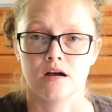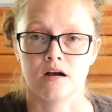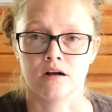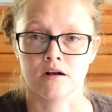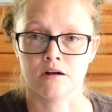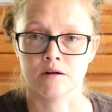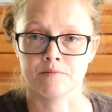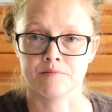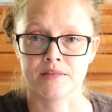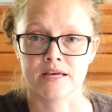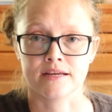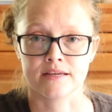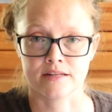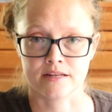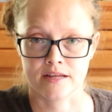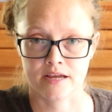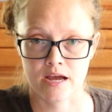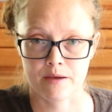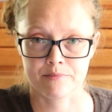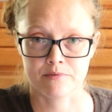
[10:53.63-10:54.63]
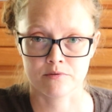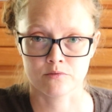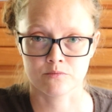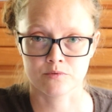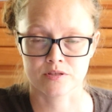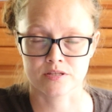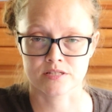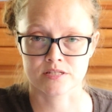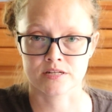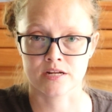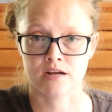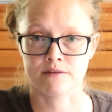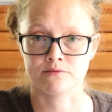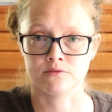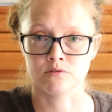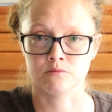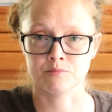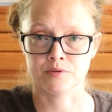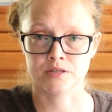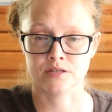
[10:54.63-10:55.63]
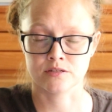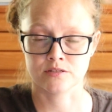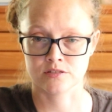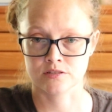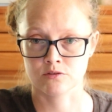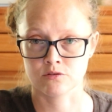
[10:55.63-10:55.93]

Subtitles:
That can happen with a snaffle because